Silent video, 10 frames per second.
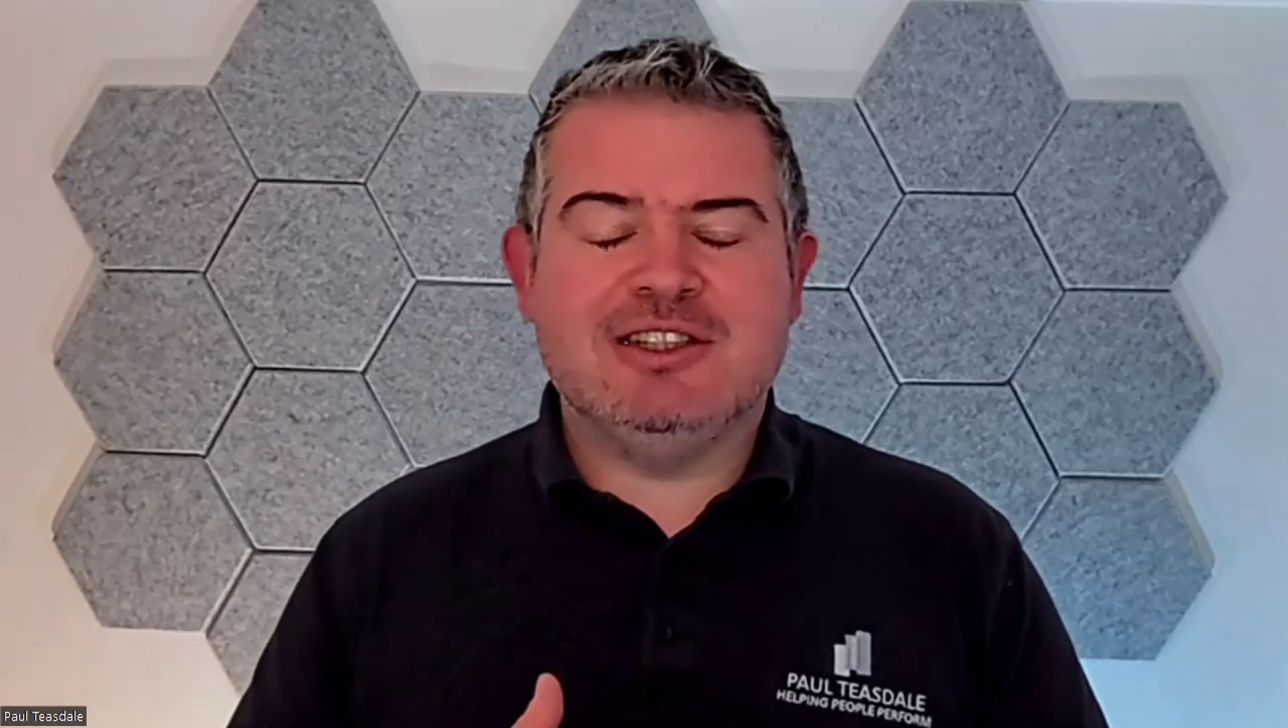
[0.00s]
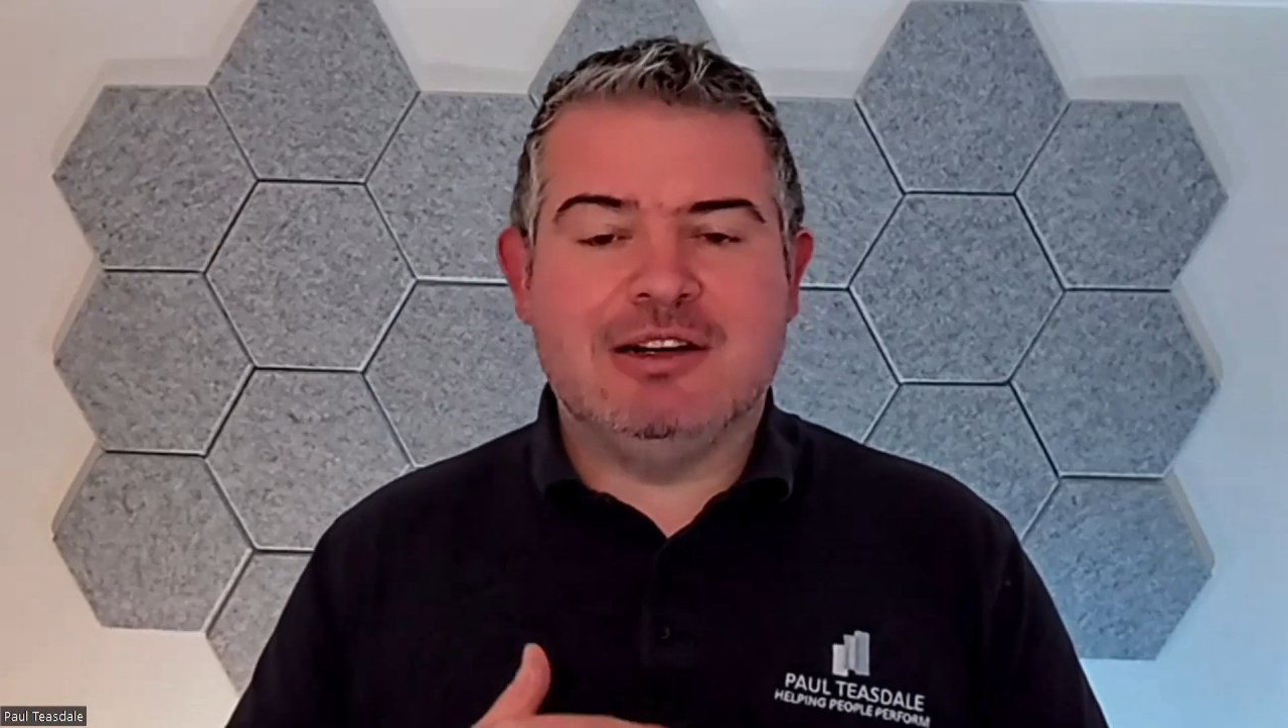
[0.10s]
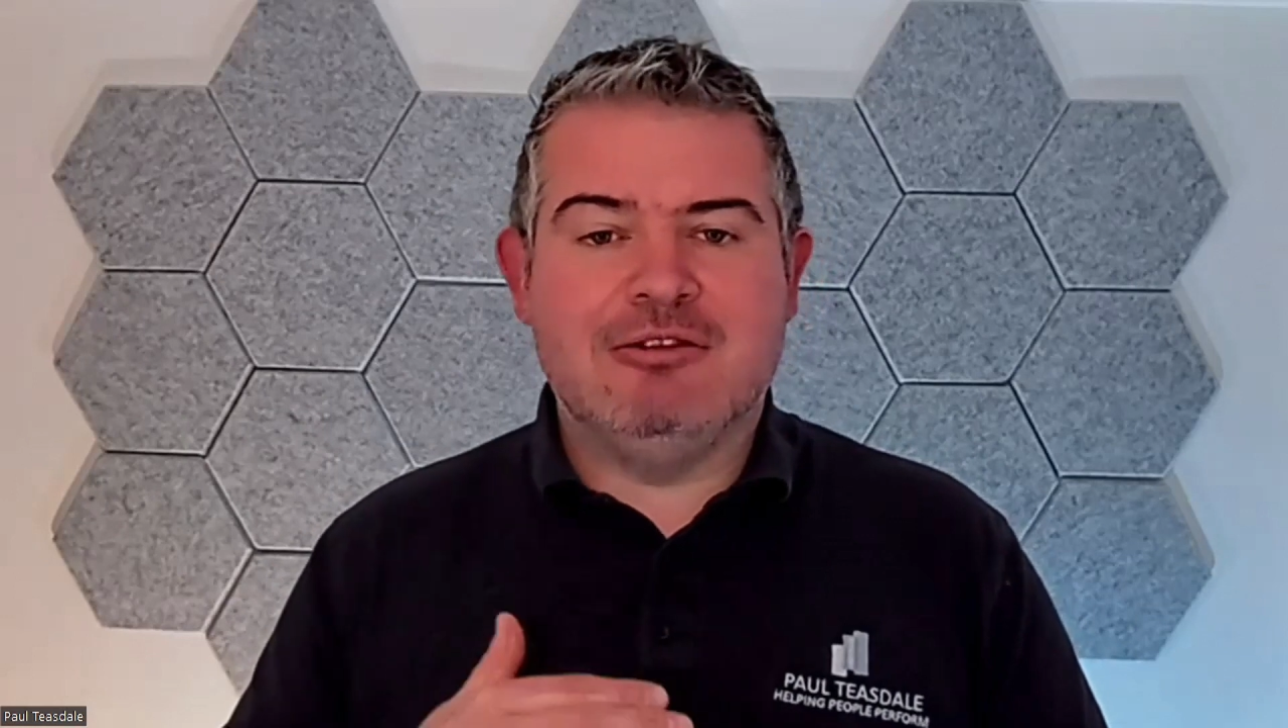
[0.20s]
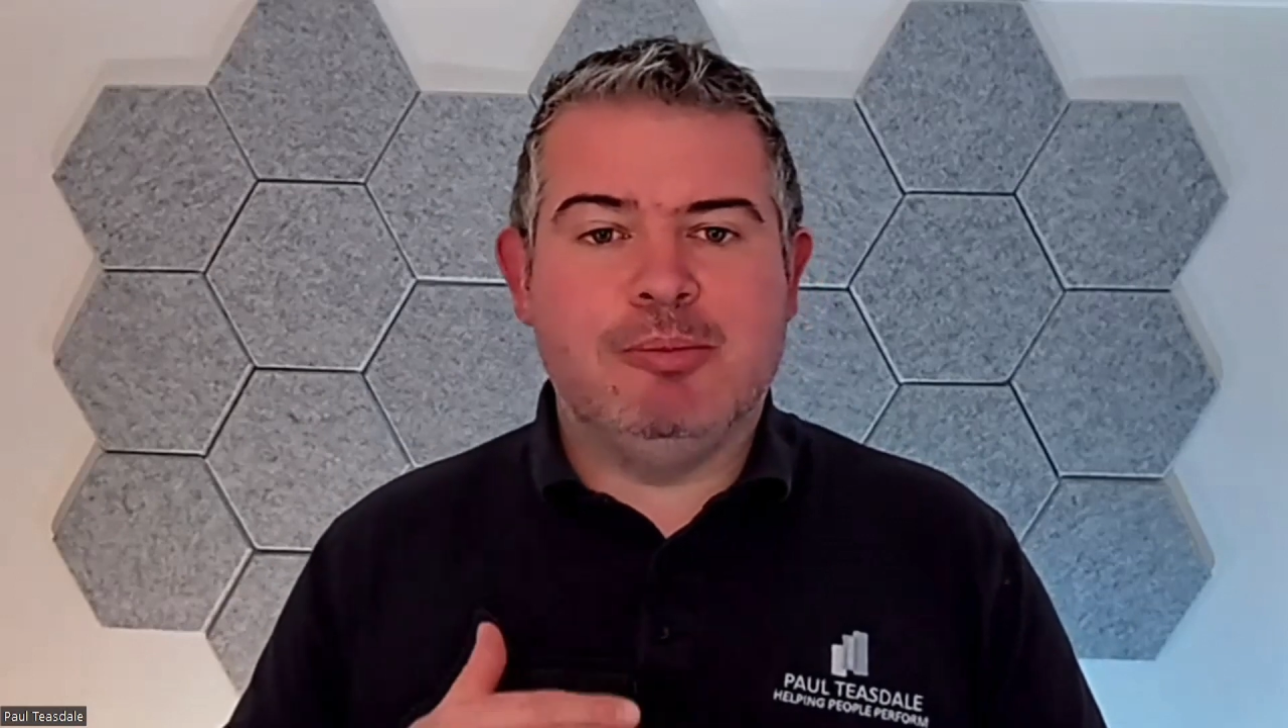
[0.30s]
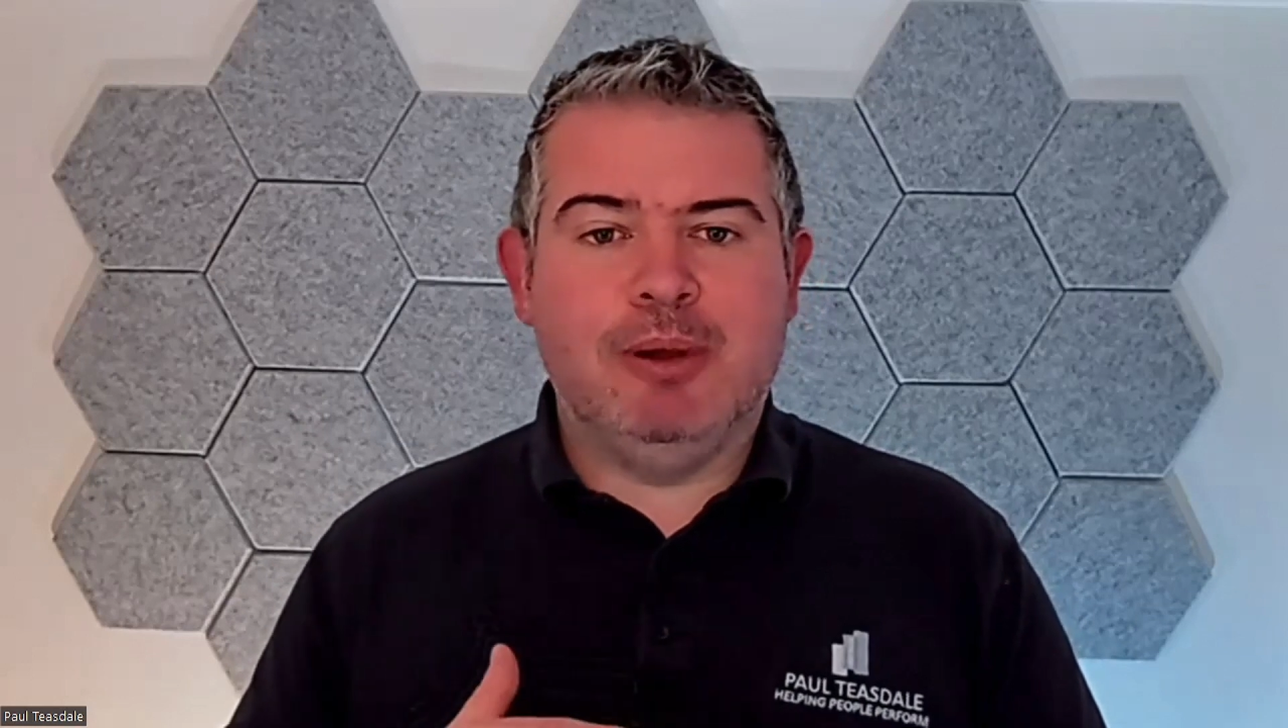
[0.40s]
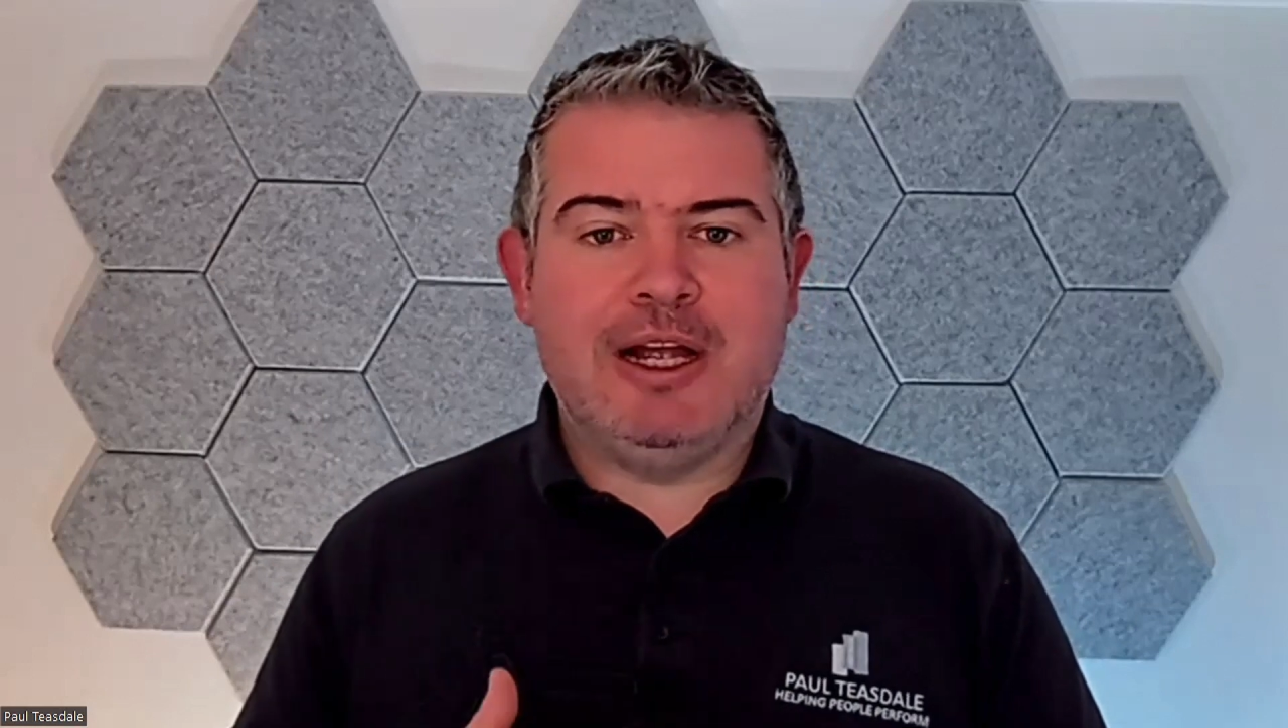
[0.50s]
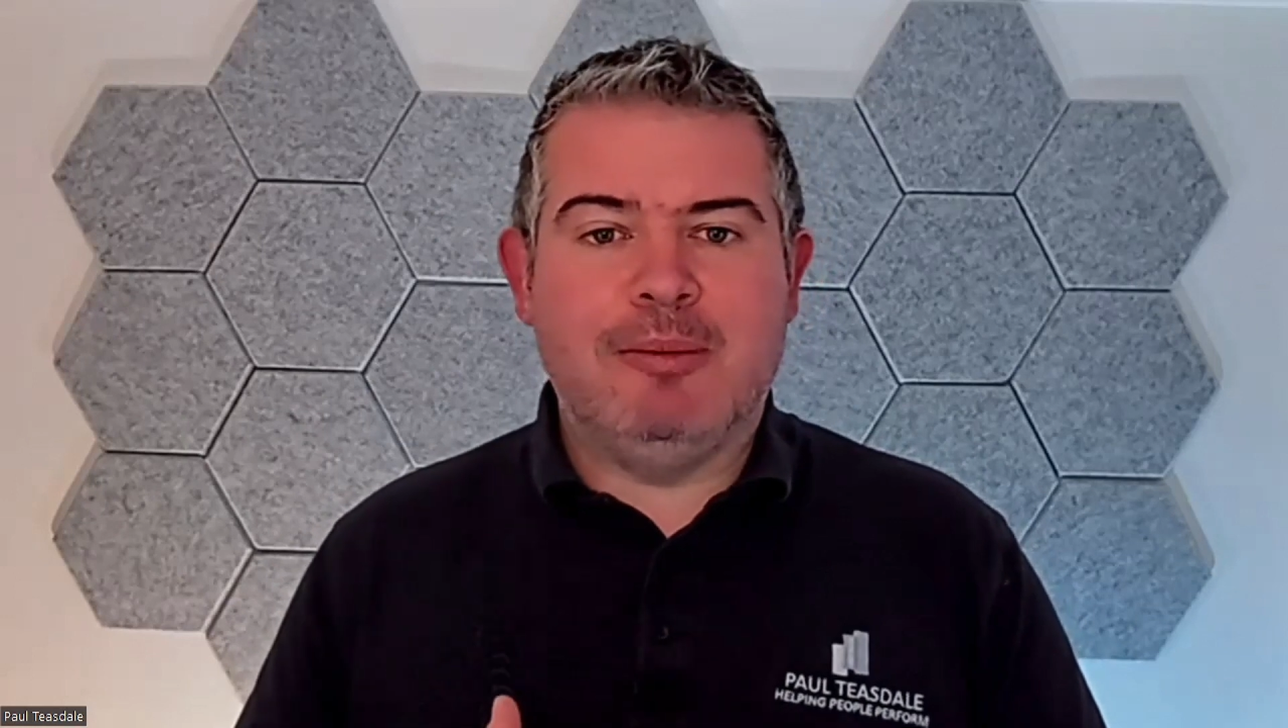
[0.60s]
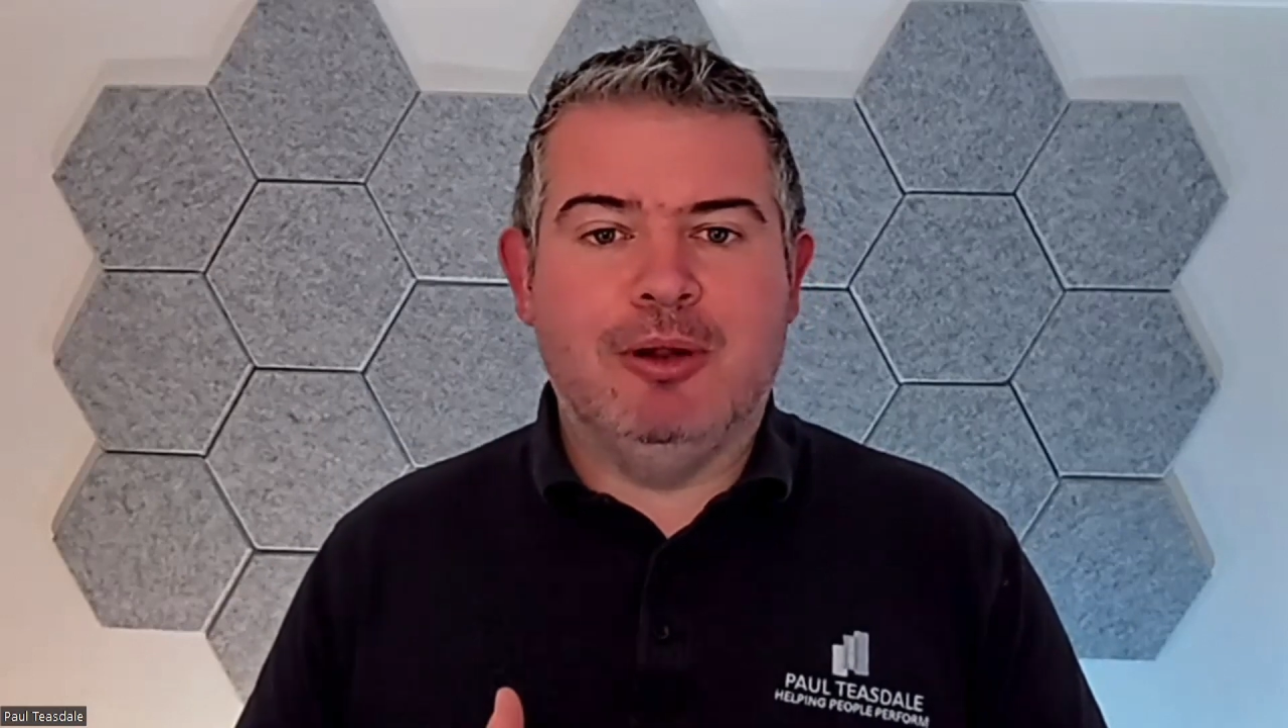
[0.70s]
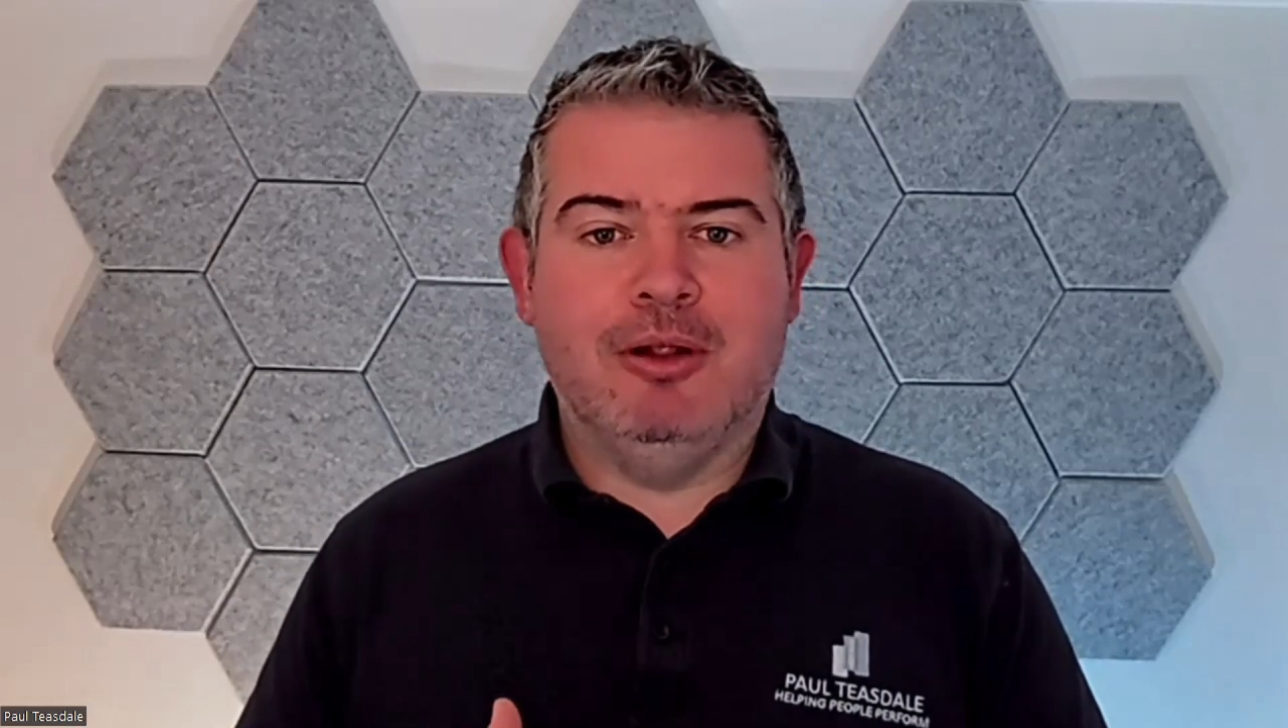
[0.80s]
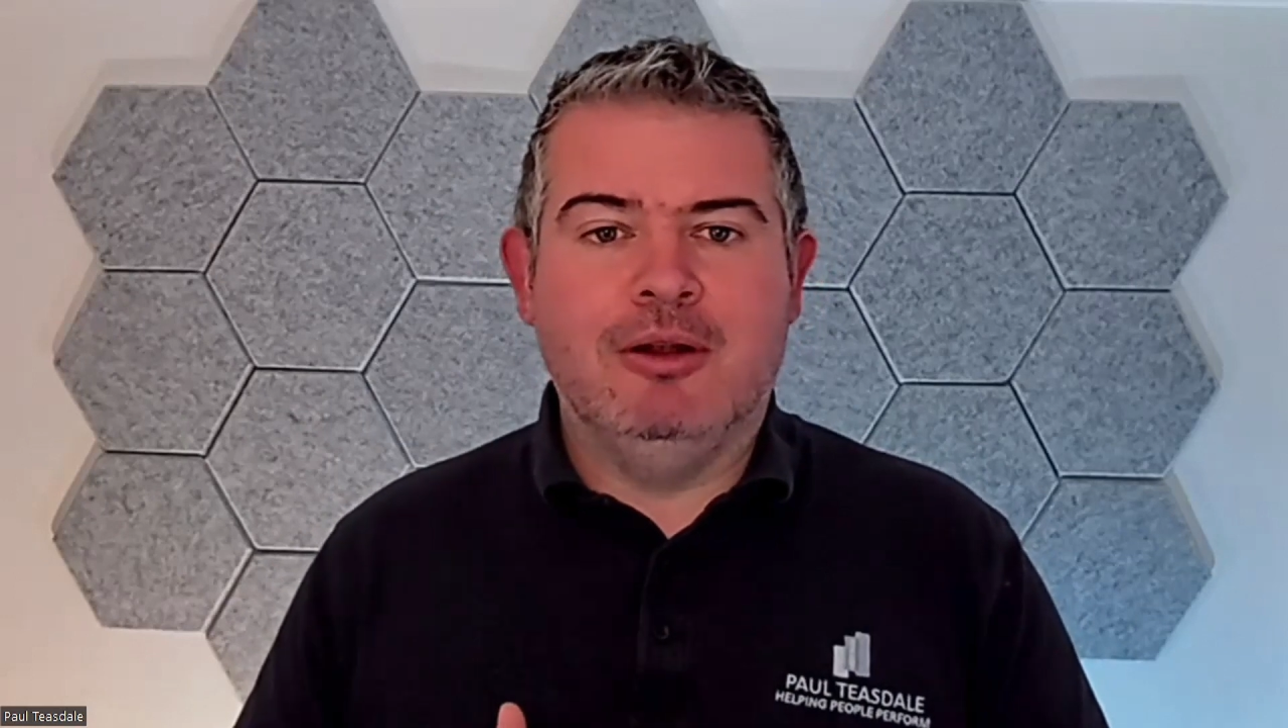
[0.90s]
that are
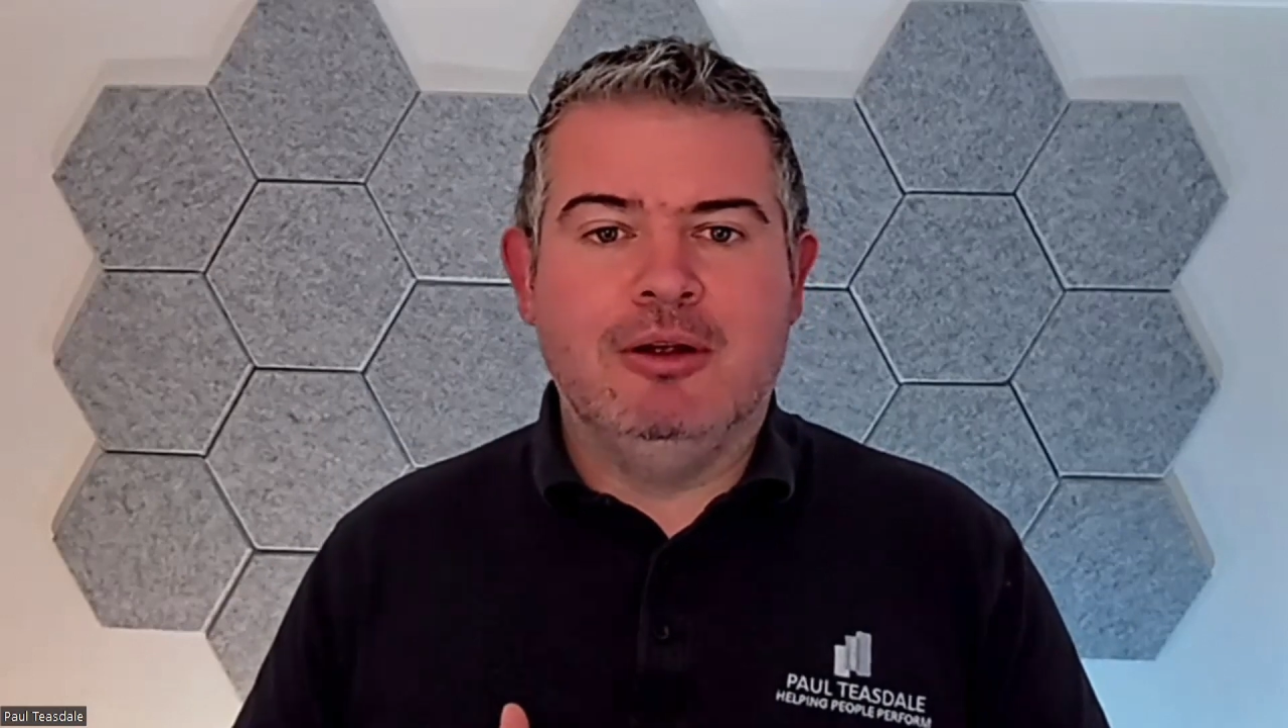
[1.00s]
applicable